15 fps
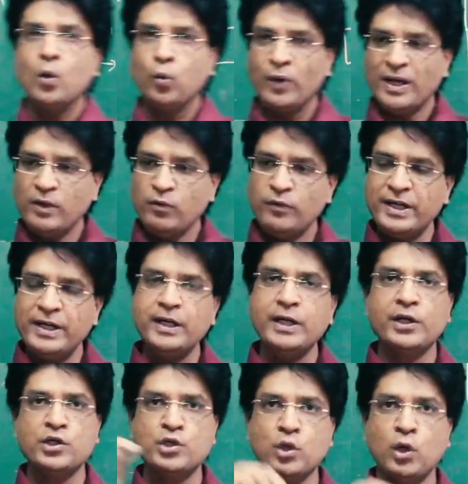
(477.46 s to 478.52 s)
when we
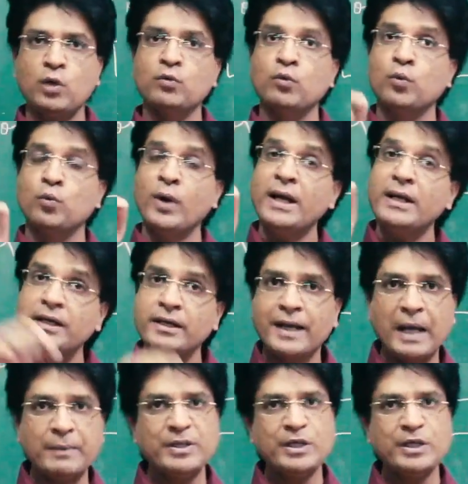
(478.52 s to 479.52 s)
dissolve 1 gram